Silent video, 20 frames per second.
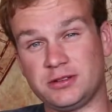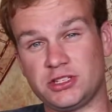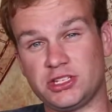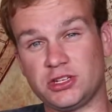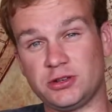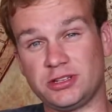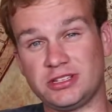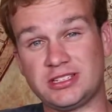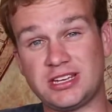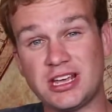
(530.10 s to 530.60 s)

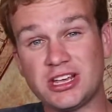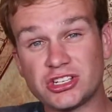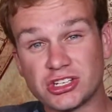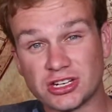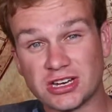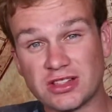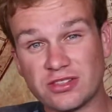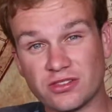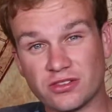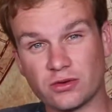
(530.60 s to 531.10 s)
to teach
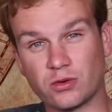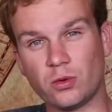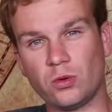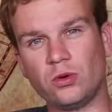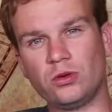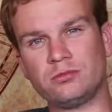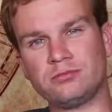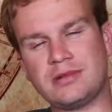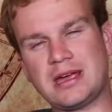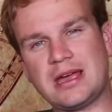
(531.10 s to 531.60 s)
it in
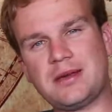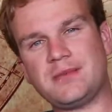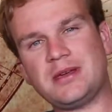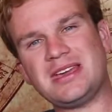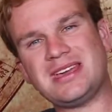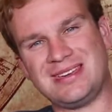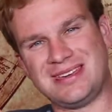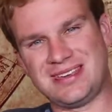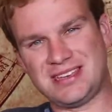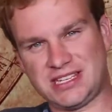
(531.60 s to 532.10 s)
school
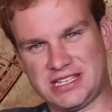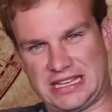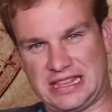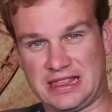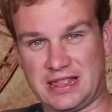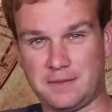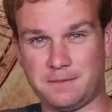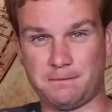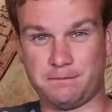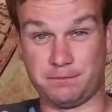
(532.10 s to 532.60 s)
maybe
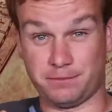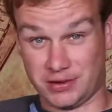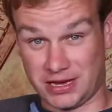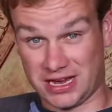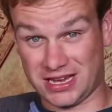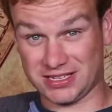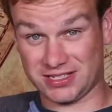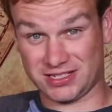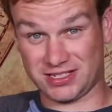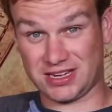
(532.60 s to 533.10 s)
isn't the
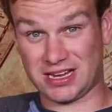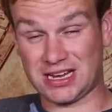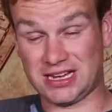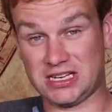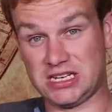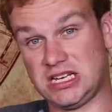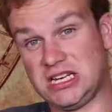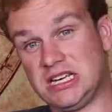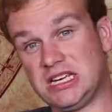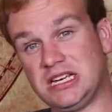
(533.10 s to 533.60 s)
best
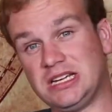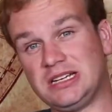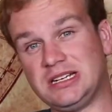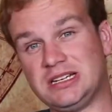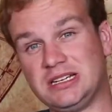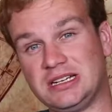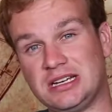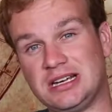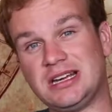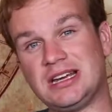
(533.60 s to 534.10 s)
idea.
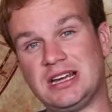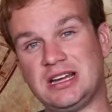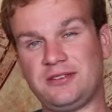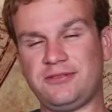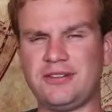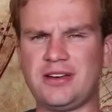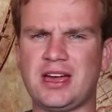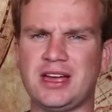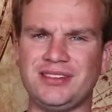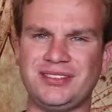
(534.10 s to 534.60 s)
In
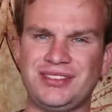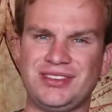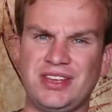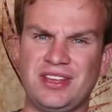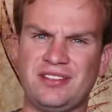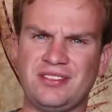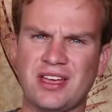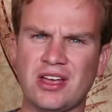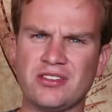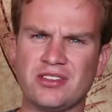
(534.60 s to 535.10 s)
fact,
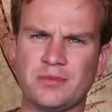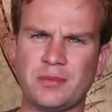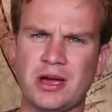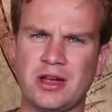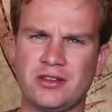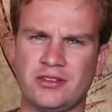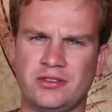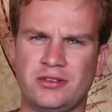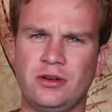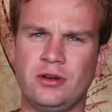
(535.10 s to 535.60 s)
it sounds
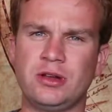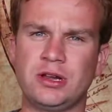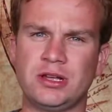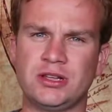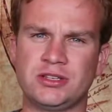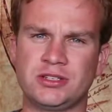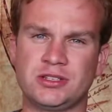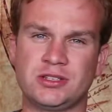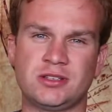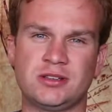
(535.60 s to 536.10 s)
about as good
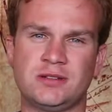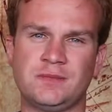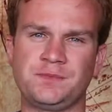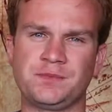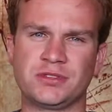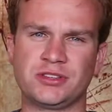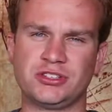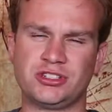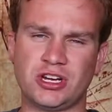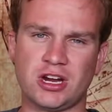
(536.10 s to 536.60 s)
as
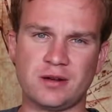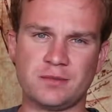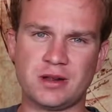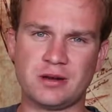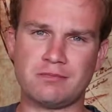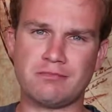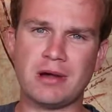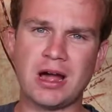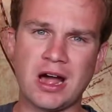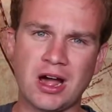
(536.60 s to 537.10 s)

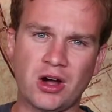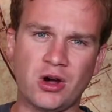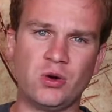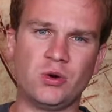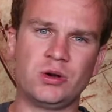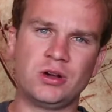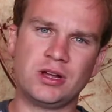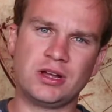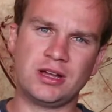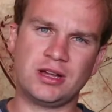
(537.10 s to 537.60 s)
Chairman
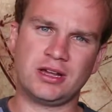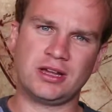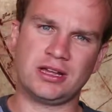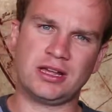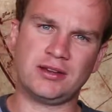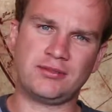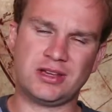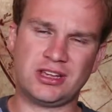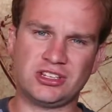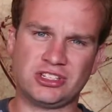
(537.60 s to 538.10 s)
Mao
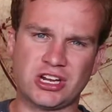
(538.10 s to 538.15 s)
giving